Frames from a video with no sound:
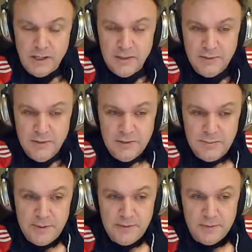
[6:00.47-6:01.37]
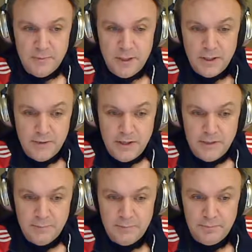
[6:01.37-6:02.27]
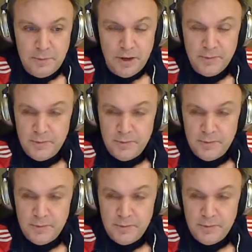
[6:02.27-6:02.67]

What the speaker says: He spent some money on that. He bought them a